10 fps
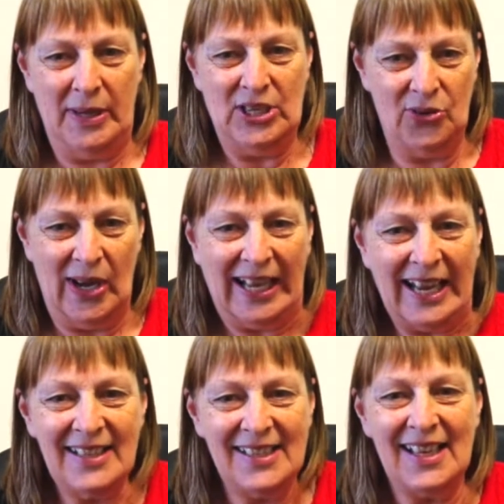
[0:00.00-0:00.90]
be doing
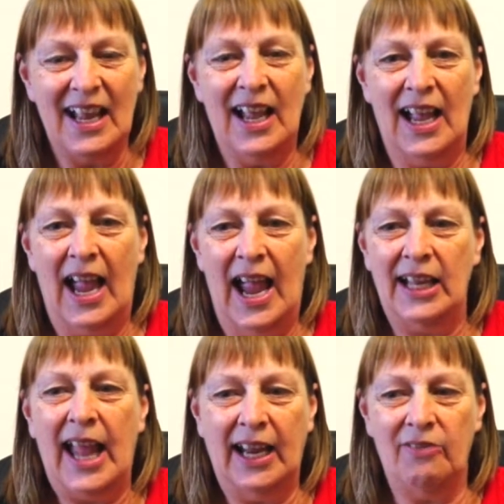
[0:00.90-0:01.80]
this,
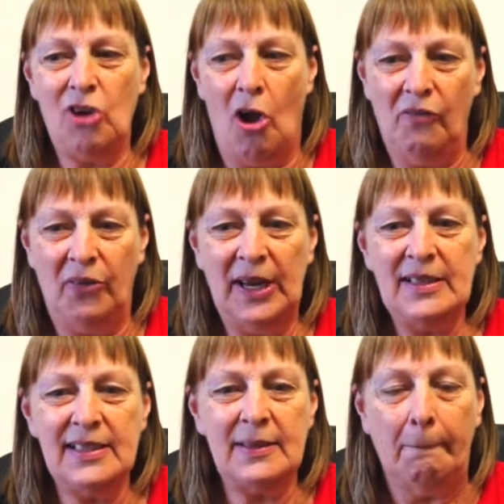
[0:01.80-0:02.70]
and lack of
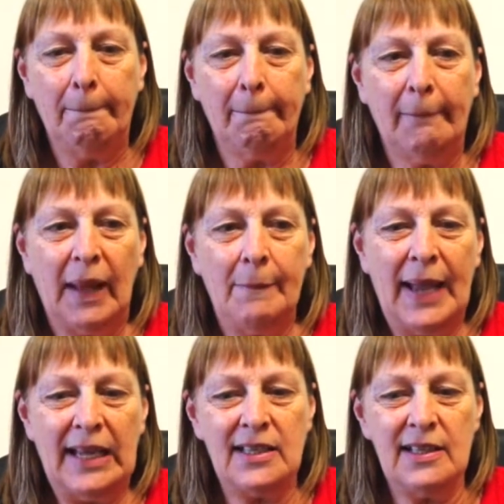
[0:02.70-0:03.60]
confidence.
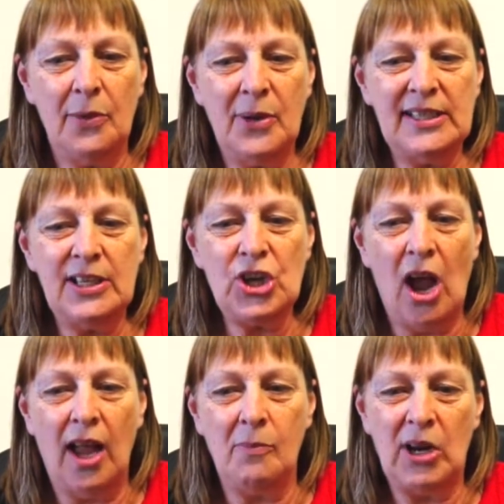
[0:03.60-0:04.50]
But there was a
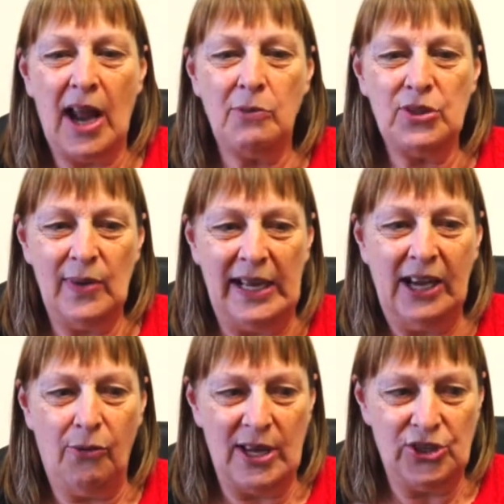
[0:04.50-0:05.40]
time when I was really
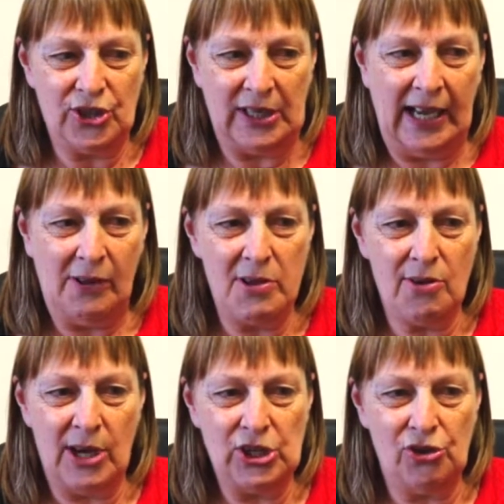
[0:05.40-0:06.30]
questioning
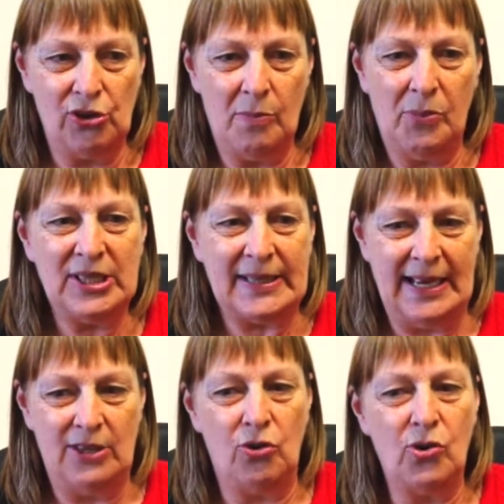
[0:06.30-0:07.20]
whether I should
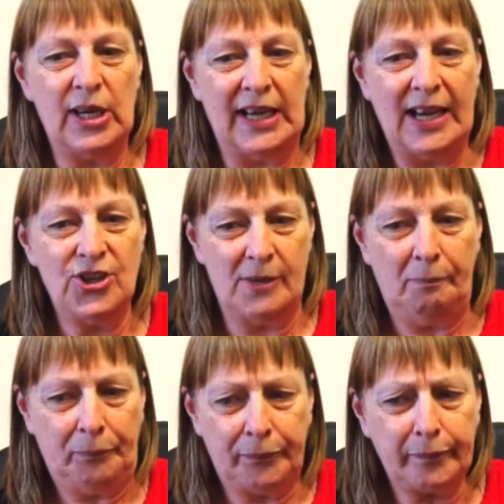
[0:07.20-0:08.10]
proceed to
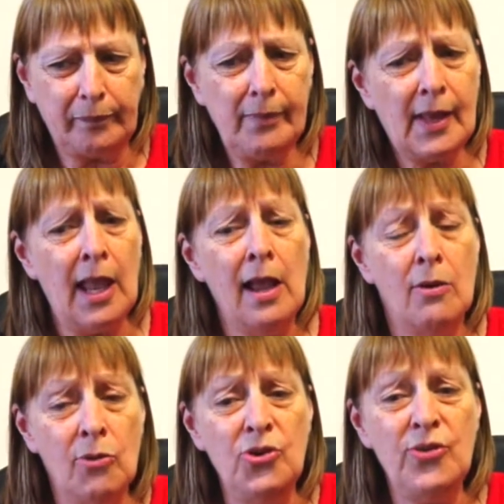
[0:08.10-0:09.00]
ordination.
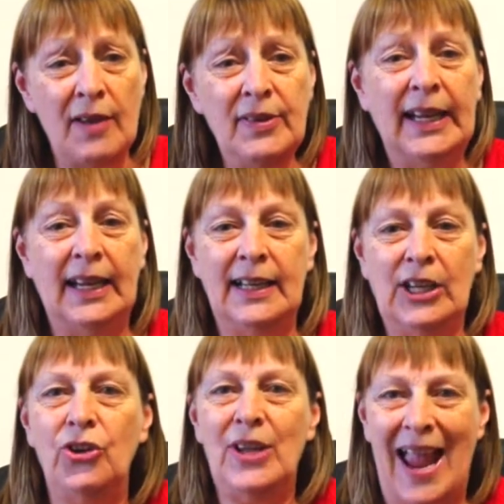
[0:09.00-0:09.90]
We were travelling in
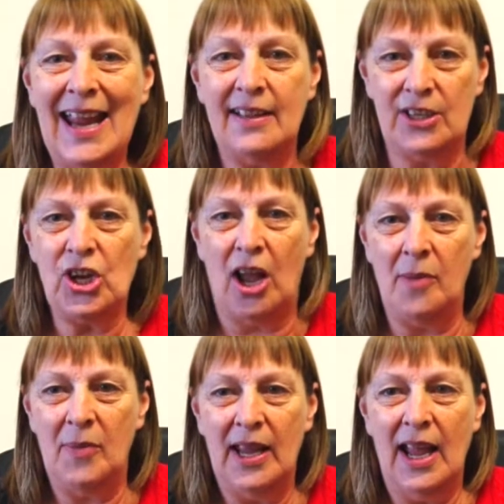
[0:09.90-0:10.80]
the UK at the time,